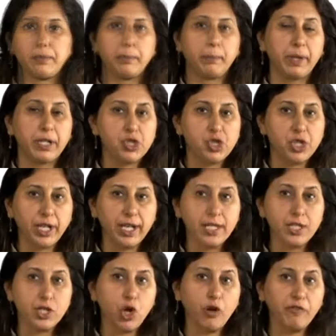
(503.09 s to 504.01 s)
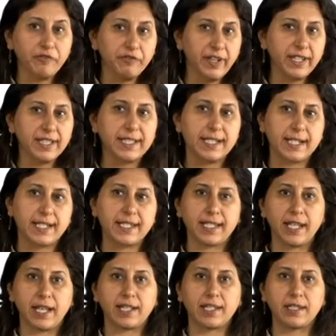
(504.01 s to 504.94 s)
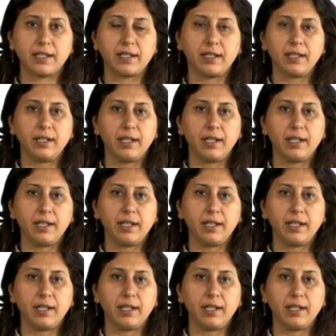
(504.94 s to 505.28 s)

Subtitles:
Purchase of fixed assets.